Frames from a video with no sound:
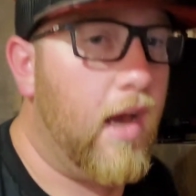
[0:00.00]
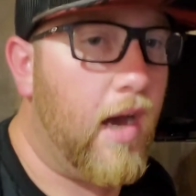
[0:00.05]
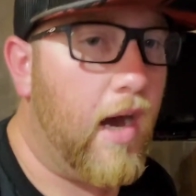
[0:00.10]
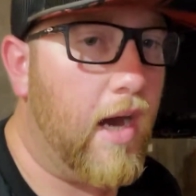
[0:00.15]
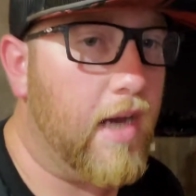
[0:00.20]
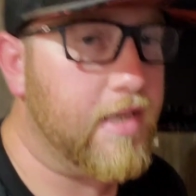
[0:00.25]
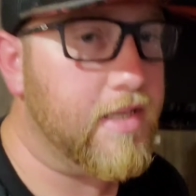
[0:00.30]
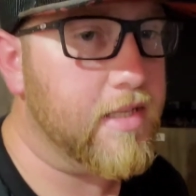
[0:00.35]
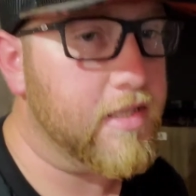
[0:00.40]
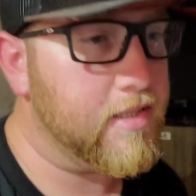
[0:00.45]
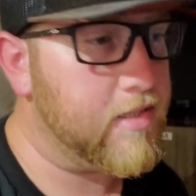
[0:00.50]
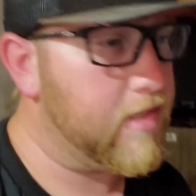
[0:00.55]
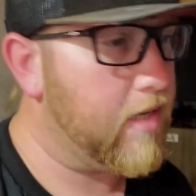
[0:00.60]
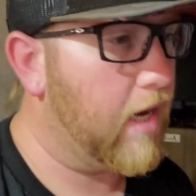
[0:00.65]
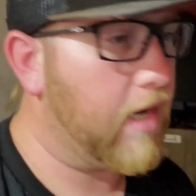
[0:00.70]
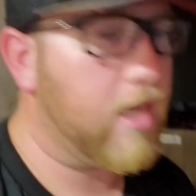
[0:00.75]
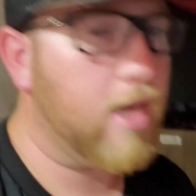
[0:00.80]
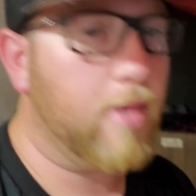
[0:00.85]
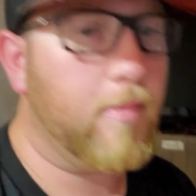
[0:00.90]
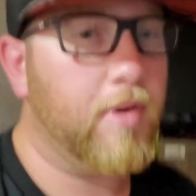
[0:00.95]
I
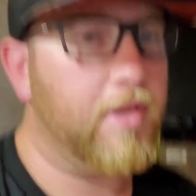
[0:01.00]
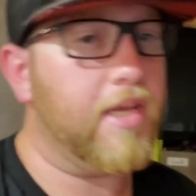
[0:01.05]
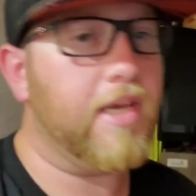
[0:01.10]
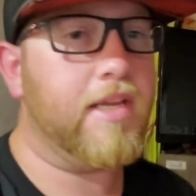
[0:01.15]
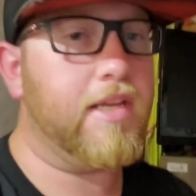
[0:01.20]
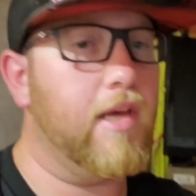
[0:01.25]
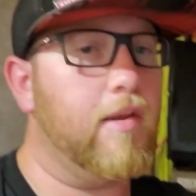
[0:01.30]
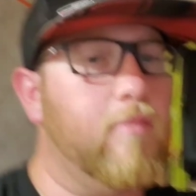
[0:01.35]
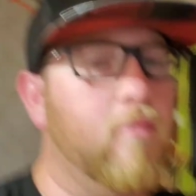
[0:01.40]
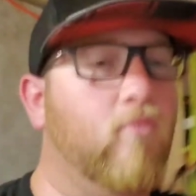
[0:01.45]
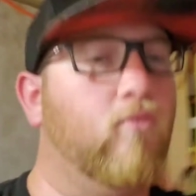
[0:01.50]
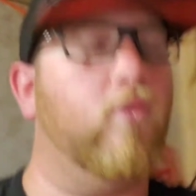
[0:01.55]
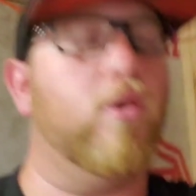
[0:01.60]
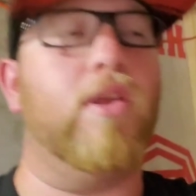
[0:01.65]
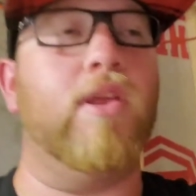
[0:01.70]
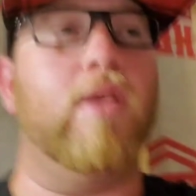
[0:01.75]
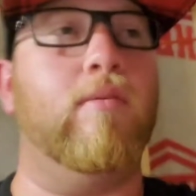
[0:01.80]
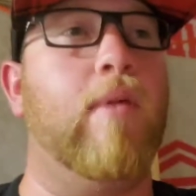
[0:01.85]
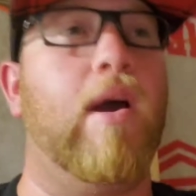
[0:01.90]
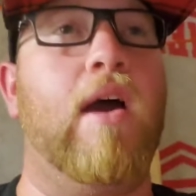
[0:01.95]
come on. It doesn't
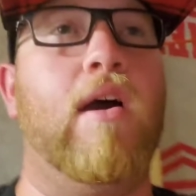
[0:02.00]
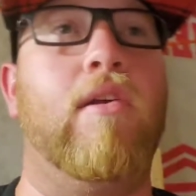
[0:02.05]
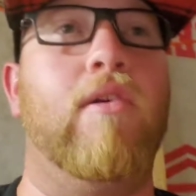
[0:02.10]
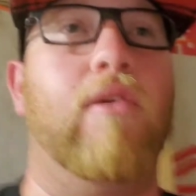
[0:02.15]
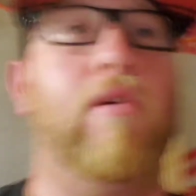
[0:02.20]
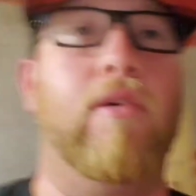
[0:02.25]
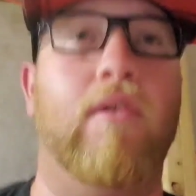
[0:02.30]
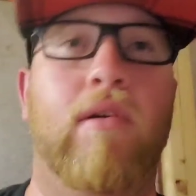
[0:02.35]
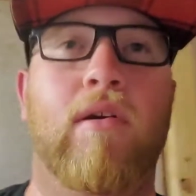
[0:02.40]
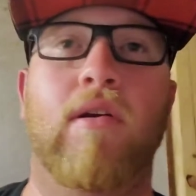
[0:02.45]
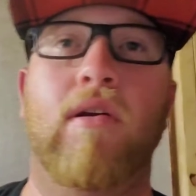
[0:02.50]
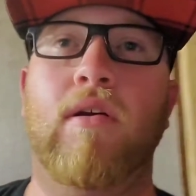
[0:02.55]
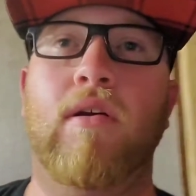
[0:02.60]
really matter